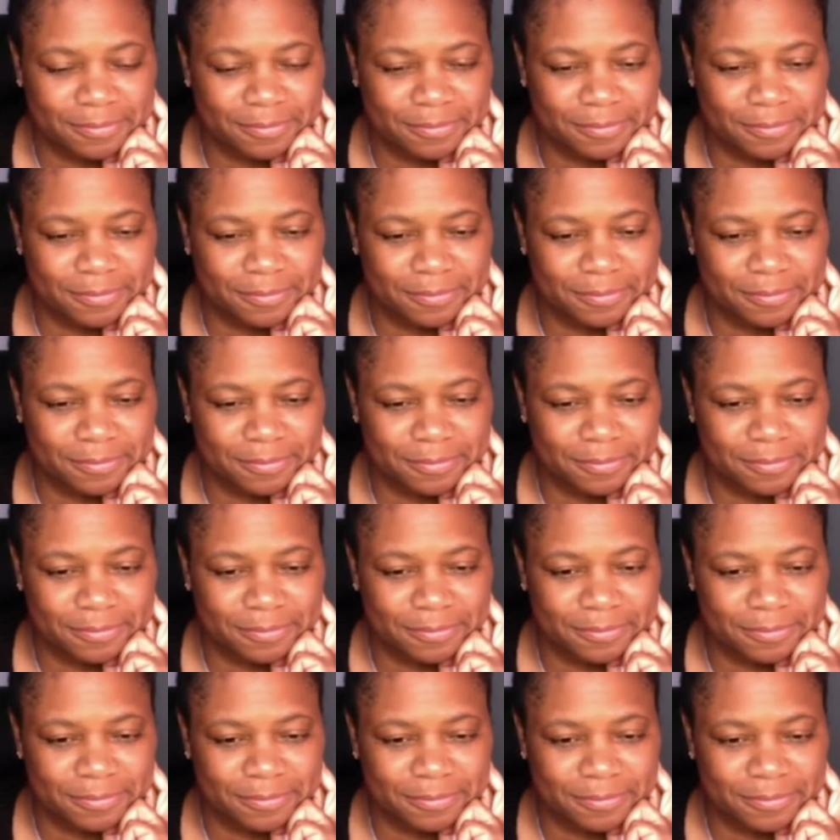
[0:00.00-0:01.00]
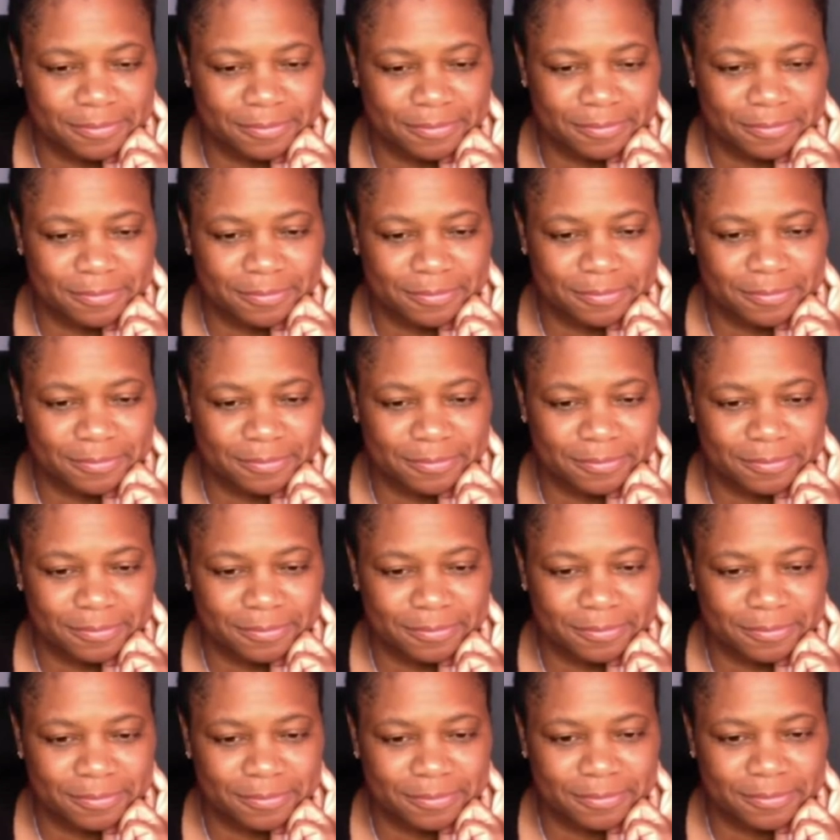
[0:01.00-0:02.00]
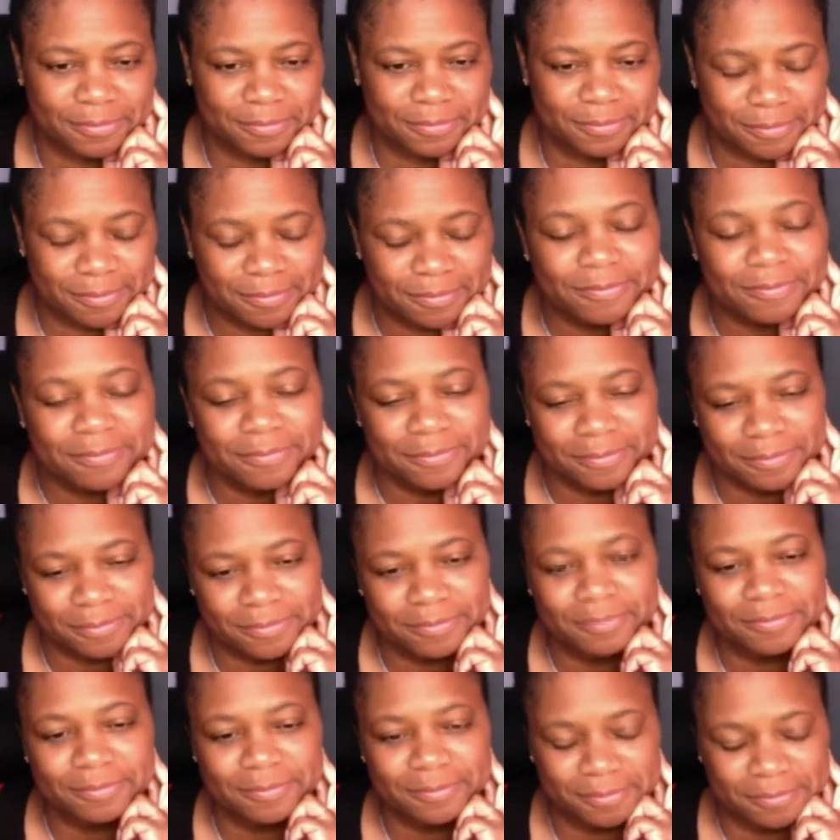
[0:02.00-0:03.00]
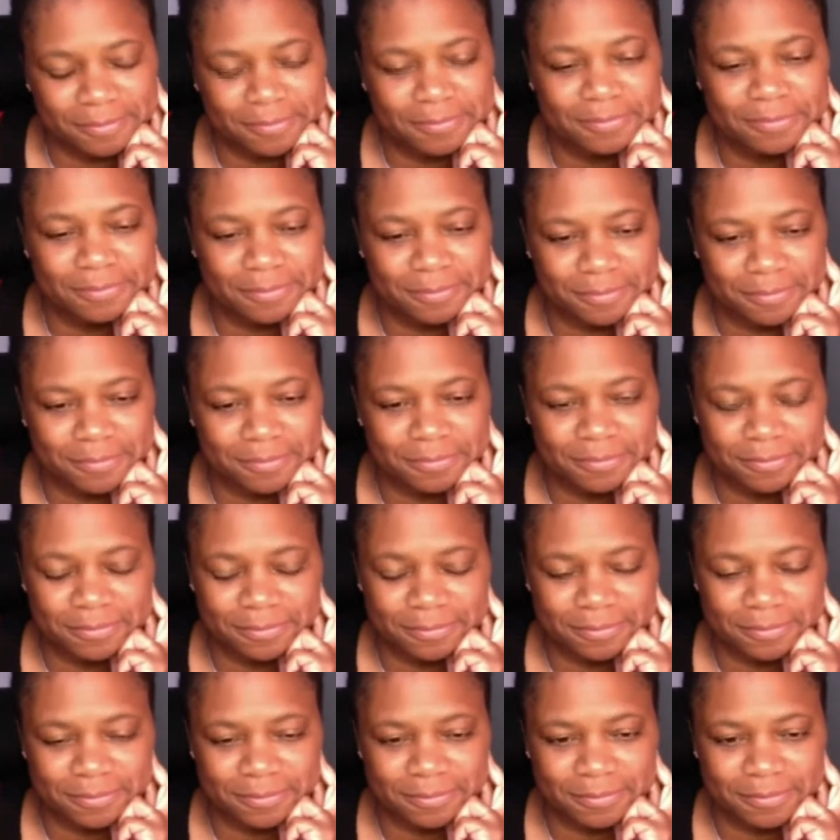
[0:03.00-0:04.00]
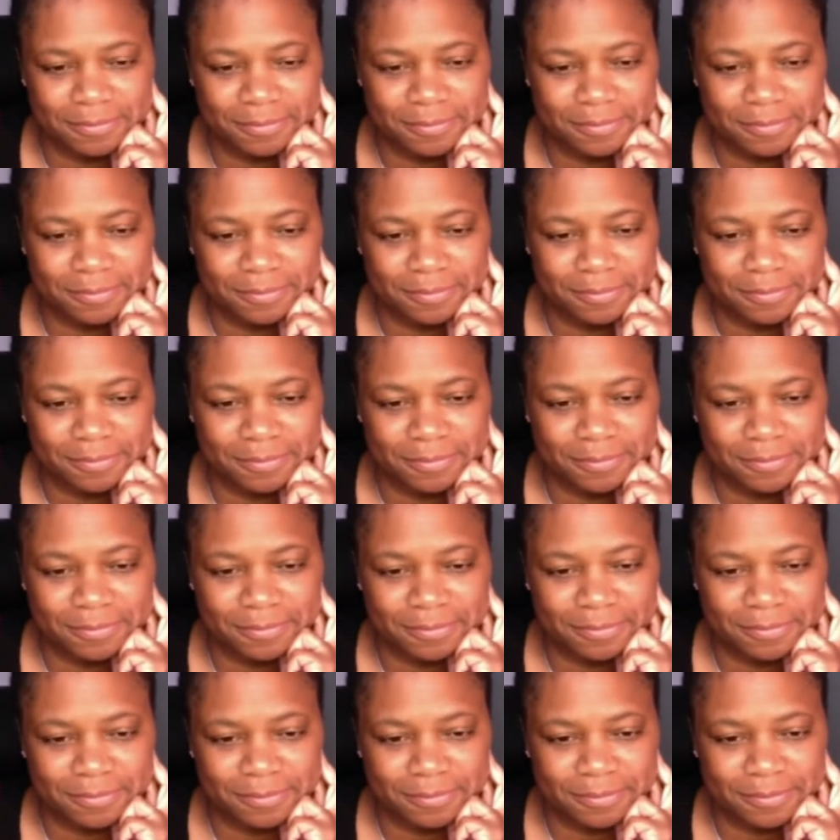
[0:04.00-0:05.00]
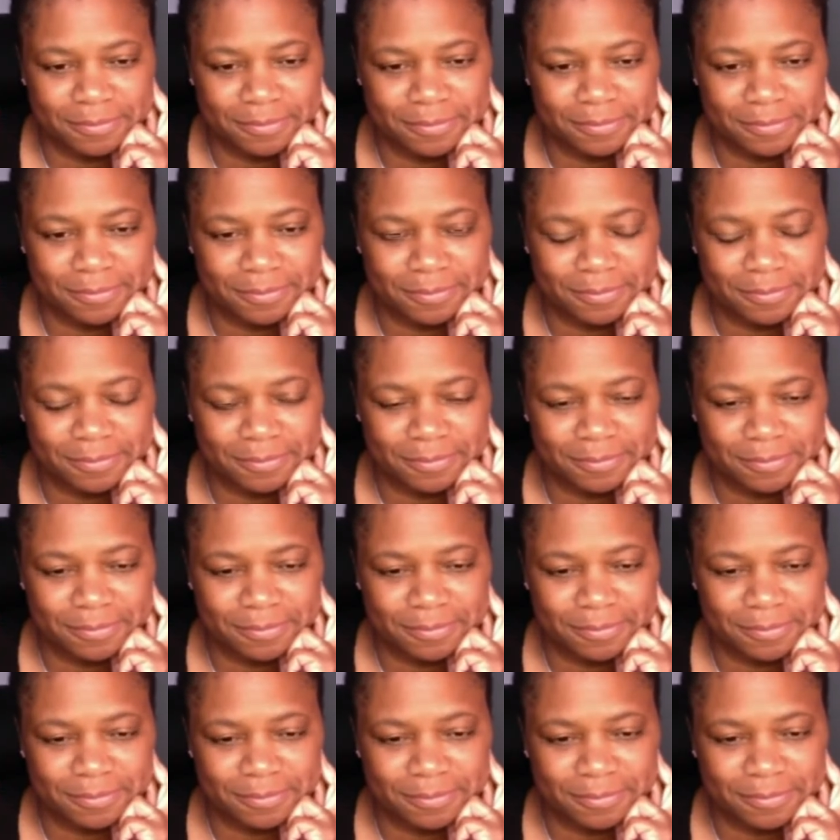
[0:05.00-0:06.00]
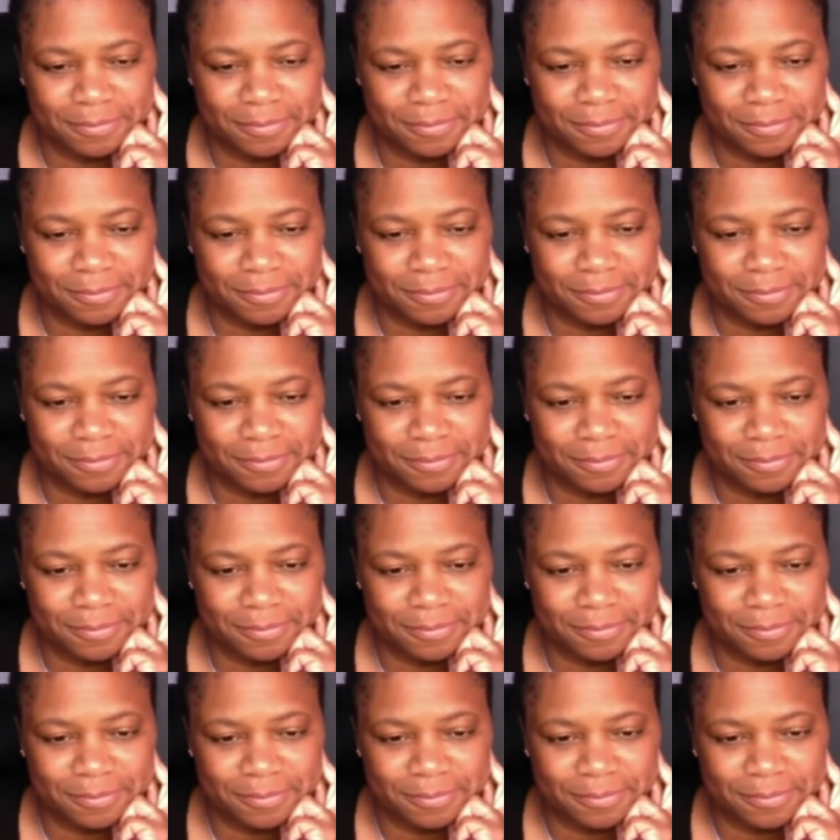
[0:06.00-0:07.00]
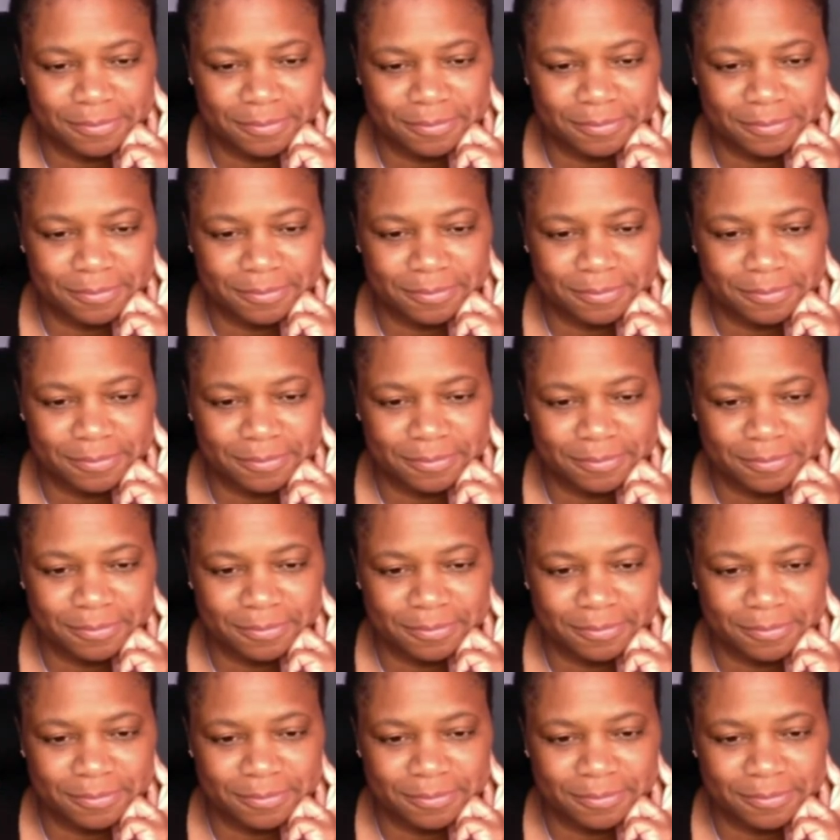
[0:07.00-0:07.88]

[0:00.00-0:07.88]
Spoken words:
[no speech]